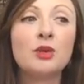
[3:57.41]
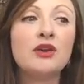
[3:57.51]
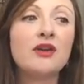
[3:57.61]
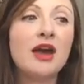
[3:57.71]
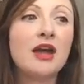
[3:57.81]
we
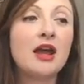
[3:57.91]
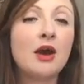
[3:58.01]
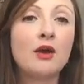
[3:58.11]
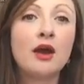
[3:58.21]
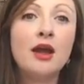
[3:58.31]
have had
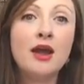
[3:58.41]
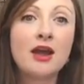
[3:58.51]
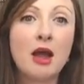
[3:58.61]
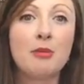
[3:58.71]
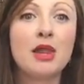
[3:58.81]
our
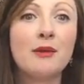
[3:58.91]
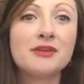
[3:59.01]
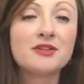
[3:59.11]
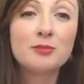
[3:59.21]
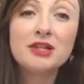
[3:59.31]
couple
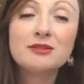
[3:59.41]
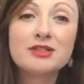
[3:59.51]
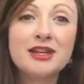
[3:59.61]
hours of preschool